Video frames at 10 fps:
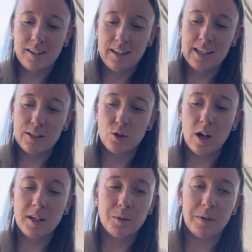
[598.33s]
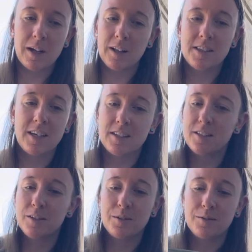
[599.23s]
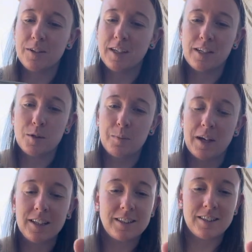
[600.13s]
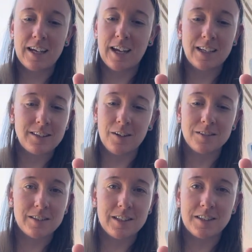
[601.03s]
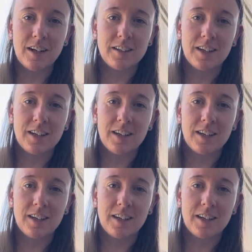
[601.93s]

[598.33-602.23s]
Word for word: It's trying to balance. I still don't feel like it's balanced. Yeah, no, it's not.